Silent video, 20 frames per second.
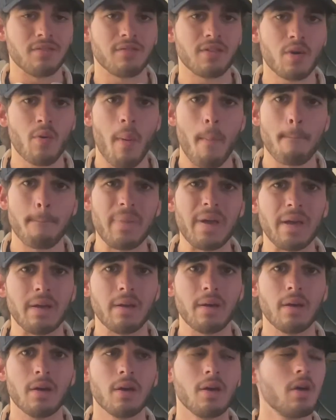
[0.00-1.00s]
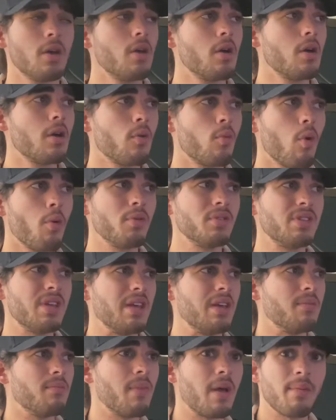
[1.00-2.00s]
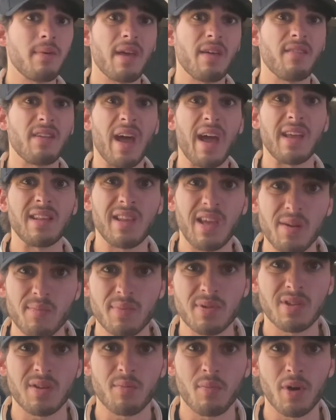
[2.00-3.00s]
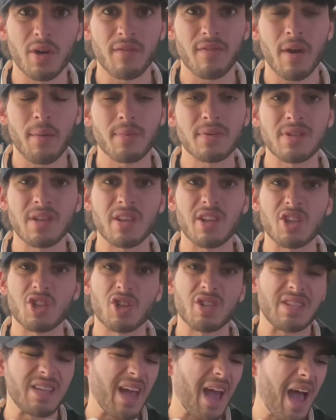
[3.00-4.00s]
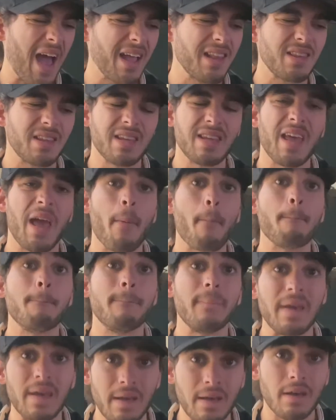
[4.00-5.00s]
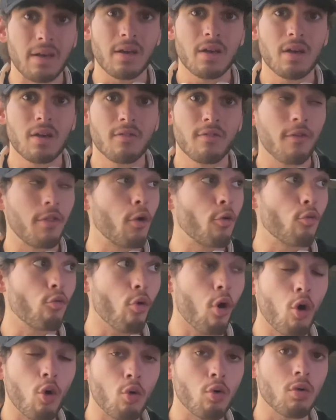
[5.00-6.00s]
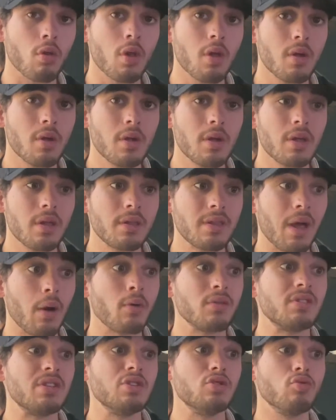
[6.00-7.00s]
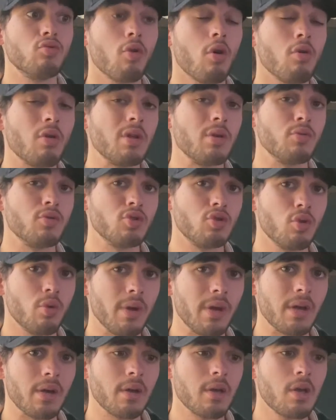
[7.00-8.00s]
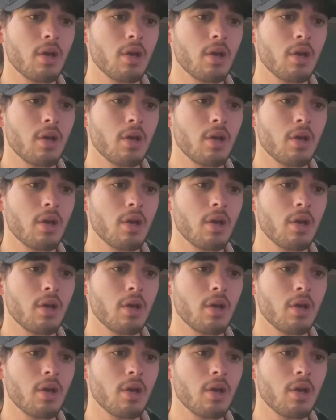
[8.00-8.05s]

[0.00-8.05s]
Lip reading: He went big. What was he? Maybe even 18% body fat percentage, because he had to get big for the role. That was his role he was doing.